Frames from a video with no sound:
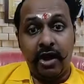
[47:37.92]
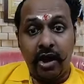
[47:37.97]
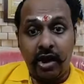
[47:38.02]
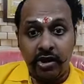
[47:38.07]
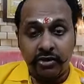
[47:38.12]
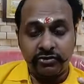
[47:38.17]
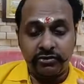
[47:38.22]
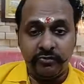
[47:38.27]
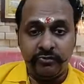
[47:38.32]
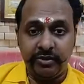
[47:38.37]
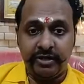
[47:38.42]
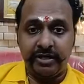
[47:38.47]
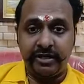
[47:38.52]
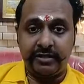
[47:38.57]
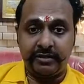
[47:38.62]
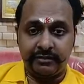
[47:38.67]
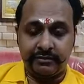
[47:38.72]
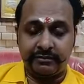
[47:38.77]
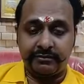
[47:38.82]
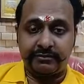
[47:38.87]

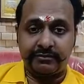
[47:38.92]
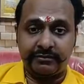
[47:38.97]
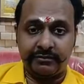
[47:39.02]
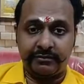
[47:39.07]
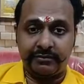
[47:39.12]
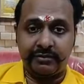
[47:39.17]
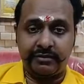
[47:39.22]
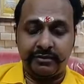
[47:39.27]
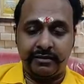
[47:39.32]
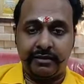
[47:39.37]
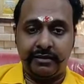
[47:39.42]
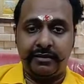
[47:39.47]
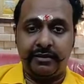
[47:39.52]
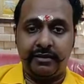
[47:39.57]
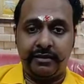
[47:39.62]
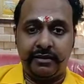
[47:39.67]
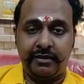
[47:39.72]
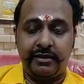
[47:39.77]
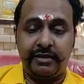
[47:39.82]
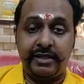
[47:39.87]
Orthopedic
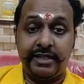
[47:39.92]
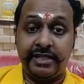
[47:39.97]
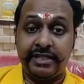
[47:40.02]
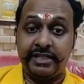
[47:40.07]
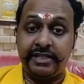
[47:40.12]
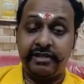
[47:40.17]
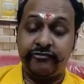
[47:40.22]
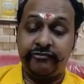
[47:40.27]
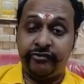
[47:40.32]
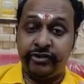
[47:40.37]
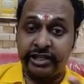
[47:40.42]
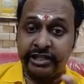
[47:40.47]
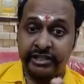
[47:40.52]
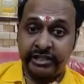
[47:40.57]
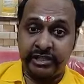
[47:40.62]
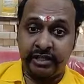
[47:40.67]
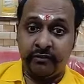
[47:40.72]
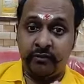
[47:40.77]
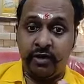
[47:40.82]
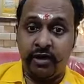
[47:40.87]
is the
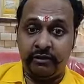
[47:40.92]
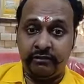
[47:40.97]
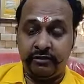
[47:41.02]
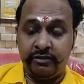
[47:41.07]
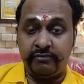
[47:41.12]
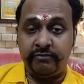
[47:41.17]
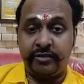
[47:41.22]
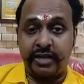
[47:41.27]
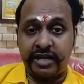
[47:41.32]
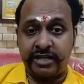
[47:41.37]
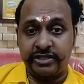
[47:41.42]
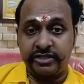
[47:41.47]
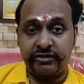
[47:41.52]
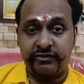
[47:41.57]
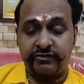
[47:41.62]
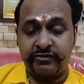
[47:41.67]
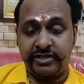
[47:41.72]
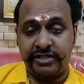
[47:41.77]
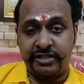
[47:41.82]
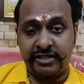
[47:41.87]
first evolved branch of
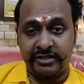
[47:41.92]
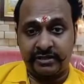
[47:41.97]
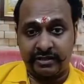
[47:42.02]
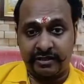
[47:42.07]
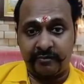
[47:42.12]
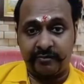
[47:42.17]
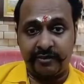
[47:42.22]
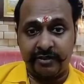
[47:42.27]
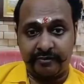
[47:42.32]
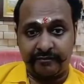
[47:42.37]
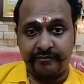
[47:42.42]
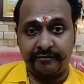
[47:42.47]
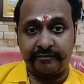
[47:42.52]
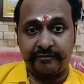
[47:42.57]
physical therapy